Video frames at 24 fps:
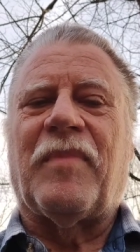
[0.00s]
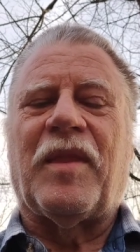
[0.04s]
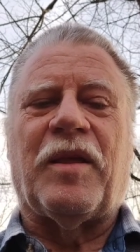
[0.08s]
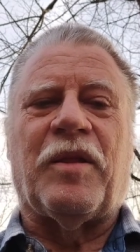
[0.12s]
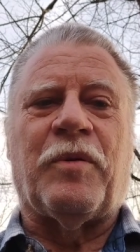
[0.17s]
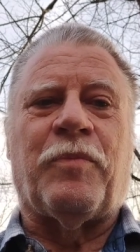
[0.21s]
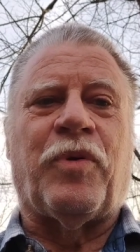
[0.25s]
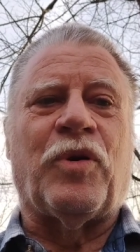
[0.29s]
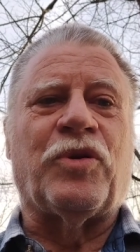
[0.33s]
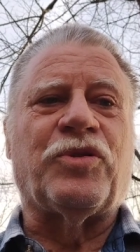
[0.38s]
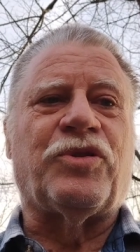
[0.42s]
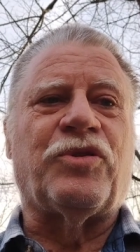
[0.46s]
The
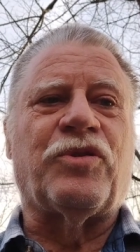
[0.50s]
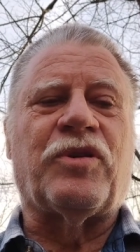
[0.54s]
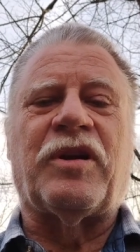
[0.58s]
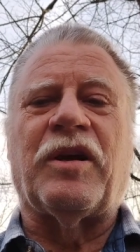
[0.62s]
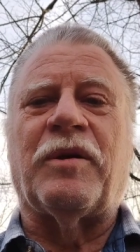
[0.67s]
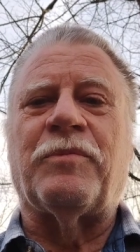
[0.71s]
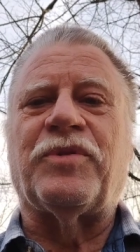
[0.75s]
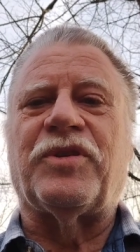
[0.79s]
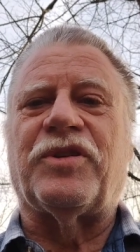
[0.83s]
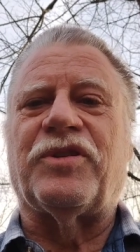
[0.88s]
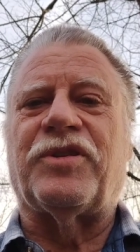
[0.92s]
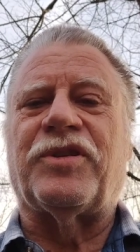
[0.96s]
person who
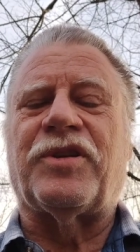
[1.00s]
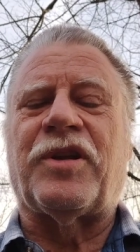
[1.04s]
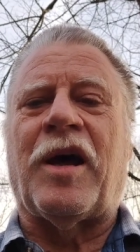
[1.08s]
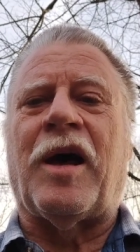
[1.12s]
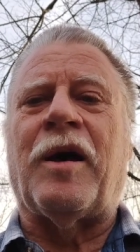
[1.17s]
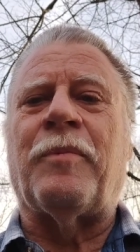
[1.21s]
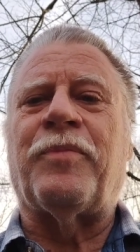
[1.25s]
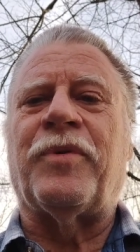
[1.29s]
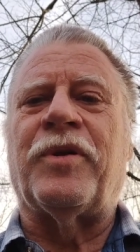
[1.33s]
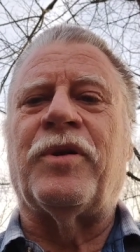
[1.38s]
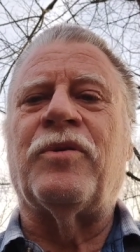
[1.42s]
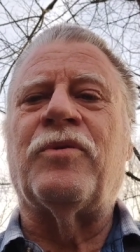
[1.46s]
comes to
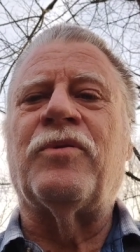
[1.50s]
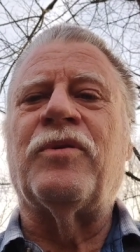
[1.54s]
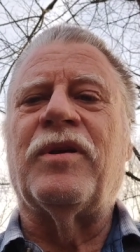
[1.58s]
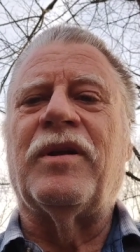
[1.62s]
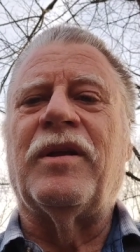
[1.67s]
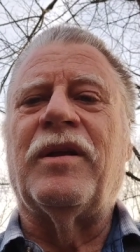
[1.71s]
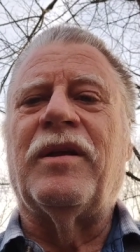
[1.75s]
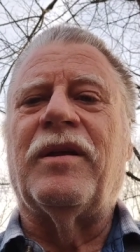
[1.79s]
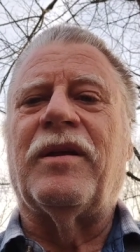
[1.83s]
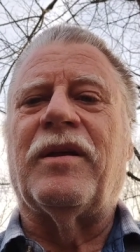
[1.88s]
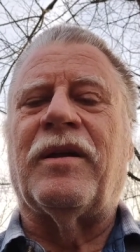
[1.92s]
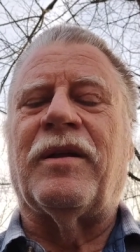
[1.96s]
stop you
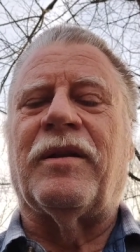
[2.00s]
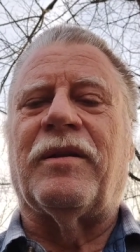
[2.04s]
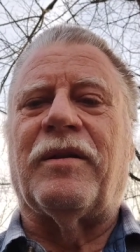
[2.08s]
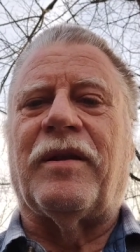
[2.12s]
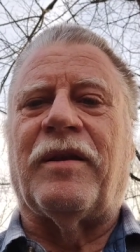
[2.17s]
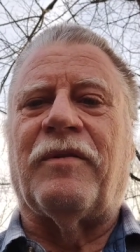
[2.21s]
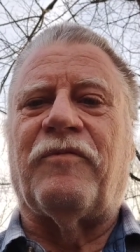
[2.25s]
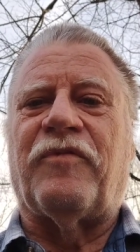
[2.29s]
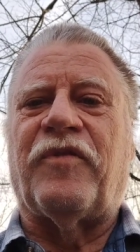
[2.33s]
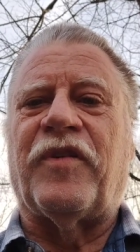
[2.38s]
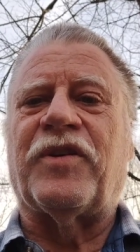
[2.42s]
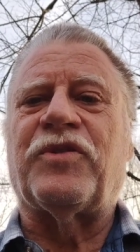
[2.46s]
and,
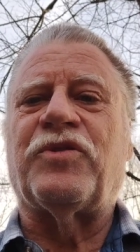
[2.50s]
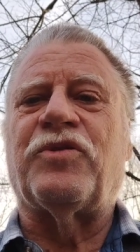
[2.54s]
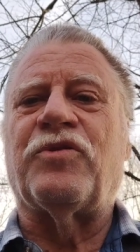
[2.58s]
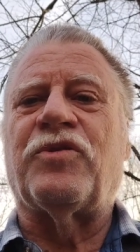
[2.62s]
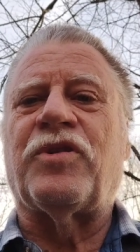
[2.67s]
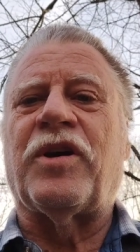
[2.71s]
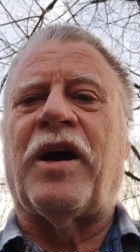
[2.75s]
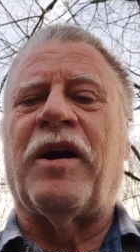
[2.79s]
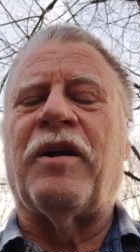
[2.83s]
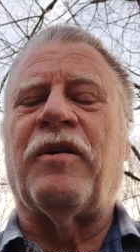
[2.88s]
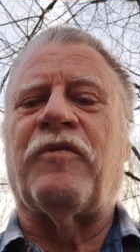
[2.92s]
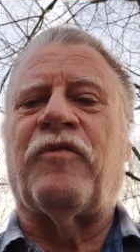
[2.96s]
and fix your
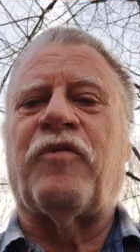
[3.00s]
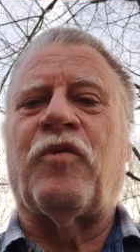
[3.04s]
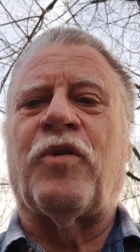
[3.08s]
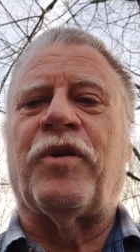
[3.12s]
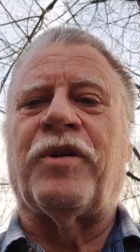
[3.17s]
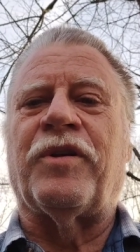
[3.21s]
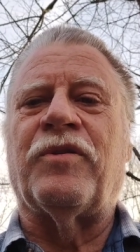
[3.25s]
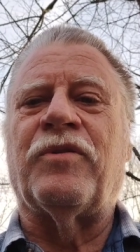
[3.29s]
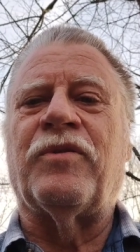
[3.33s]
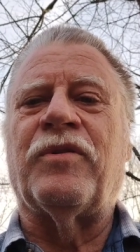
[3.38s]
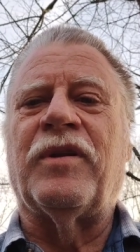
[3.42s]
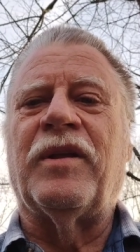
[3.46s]
tire for
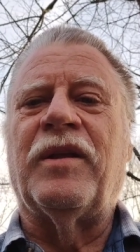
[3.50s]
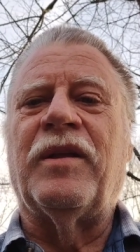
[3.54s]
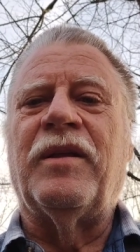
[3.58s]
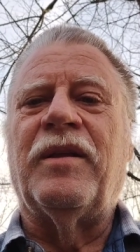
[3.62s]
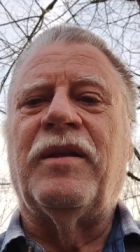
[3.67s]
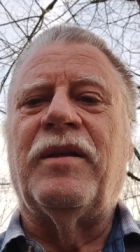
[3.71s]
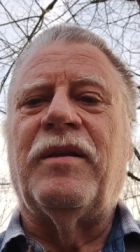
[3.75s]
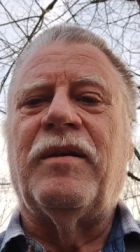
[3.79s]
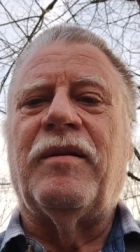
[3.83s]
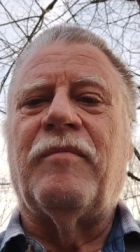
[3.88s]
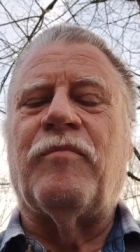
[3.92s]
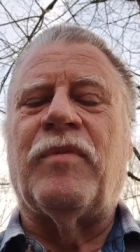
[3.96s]
you
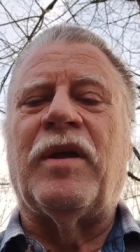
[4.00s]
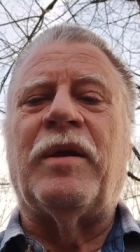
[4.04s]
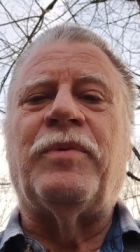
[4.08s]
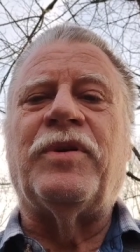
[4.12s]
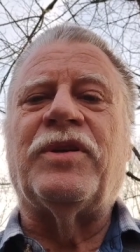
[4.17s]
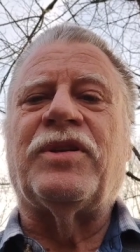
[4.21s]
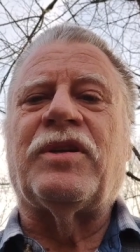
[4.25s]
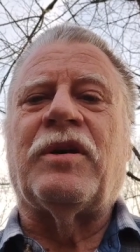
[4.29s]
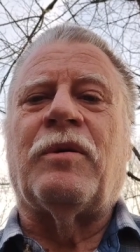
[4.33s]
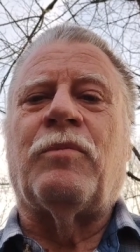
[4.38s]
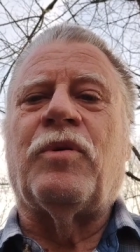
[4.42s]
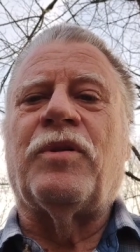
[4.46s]
may be
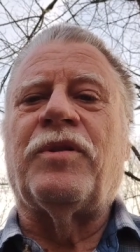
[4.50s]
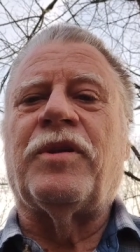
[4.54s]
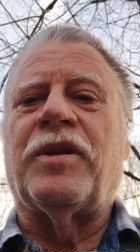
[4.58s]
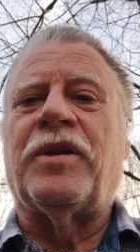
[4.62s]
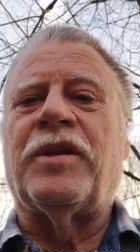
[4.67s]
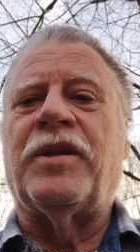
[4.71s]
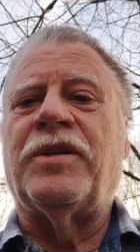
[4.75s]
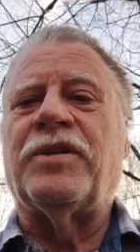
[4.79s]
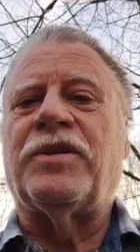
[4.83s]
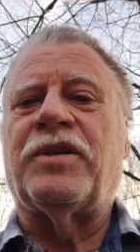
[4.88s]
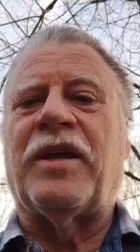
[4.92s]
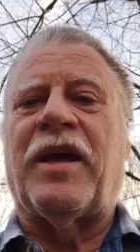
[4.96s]
someone that
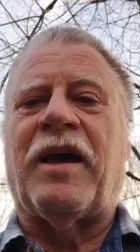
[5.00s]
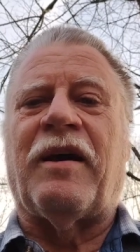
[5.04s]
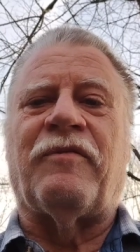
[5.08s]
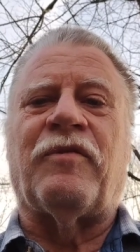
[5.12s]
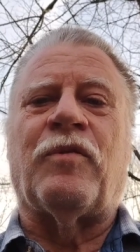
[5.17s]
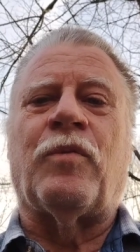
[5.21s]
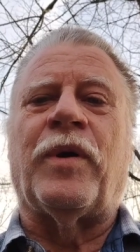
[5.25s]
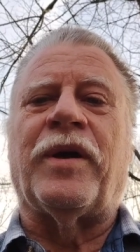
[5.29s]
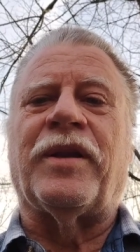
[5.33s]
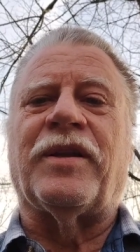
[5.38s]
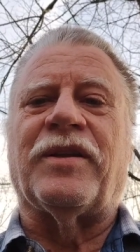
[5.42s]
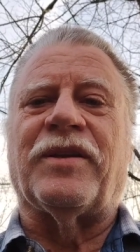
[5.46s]
needs to have a
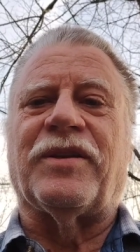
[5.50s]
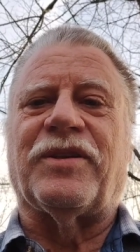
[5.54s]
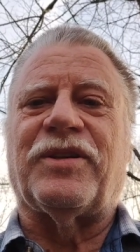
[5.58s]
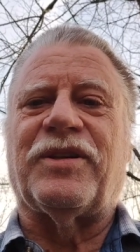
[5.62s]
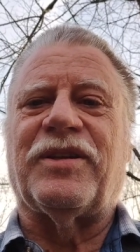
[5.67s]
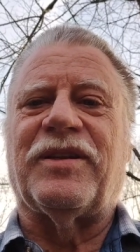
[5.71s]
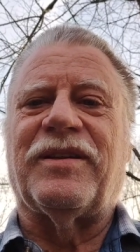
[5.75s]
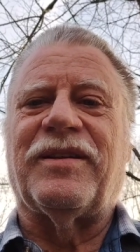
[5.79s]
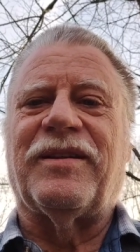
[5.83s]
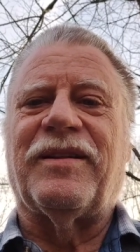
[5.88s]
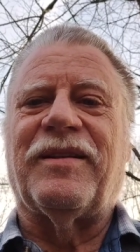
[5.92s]
witness.